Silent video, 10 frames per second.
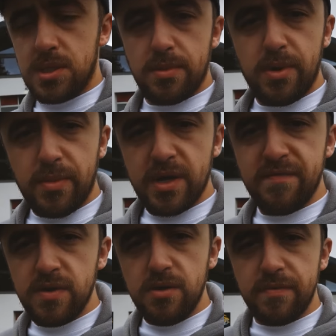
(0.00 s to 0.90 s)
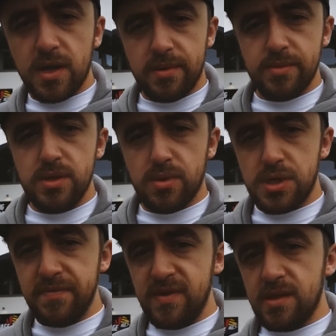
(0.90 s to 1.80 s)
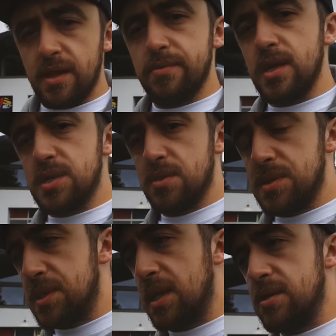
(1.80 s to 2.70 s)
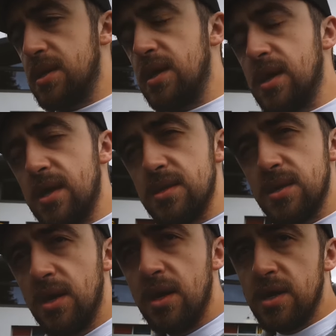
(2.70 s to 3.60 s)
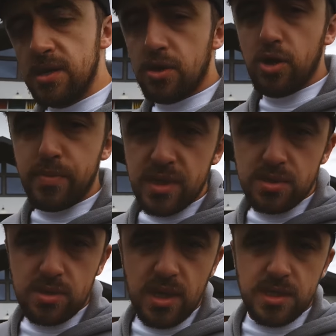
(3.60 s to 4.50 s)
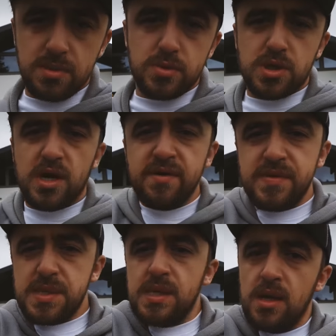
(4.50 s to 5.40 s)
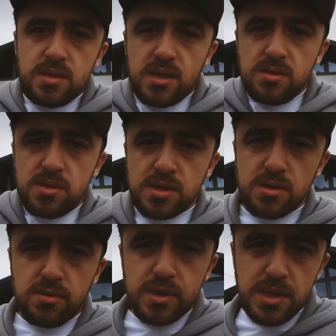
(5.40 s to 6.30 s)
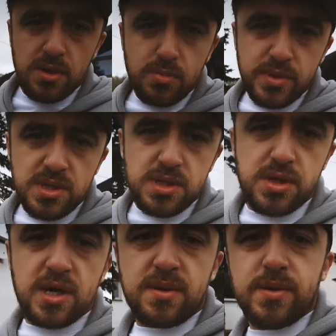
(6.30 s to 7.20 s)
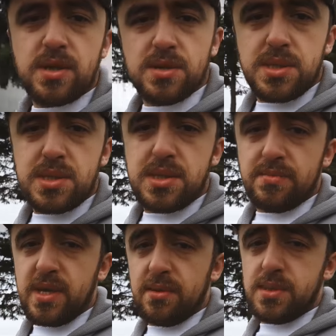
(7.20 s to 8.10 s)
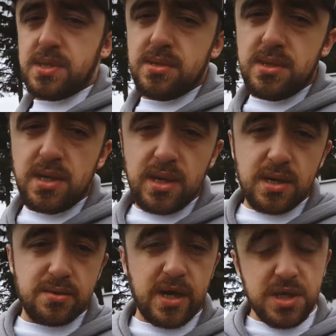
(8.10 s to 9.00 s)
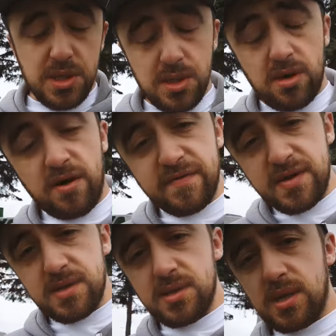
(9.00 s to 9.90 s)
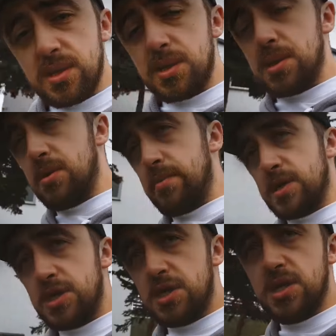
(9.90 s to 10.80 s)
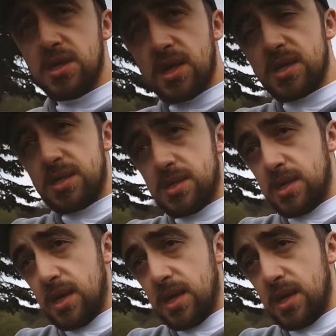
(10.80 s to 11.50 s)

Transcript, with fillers: Some reminder for you if you're coming to watch the VLN race on Saturday and you're hoping to get some drives. They do not always open the track because sometimes they crash so often and so much that